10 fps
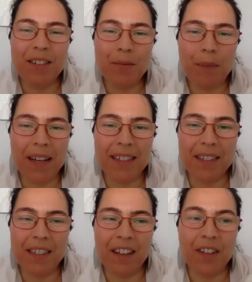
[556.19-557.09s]

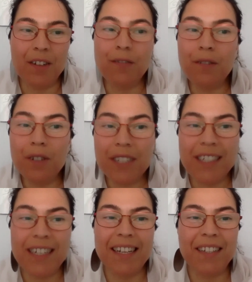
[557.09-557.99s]
spends another 40
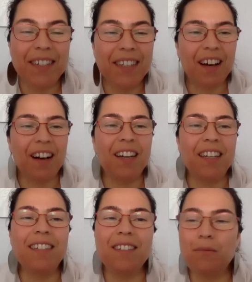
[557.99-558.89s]
days with
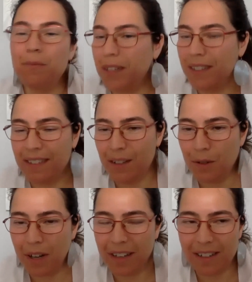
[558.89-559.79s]
God, but
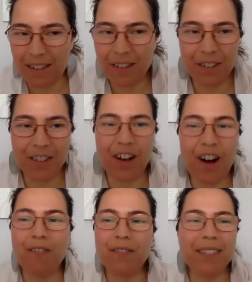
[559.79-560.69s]
no other golden
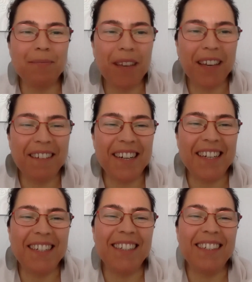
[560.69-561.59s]
calf is being
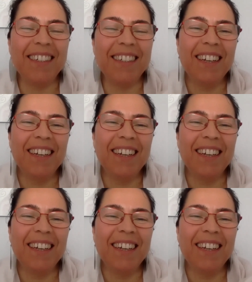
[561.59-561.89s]
created.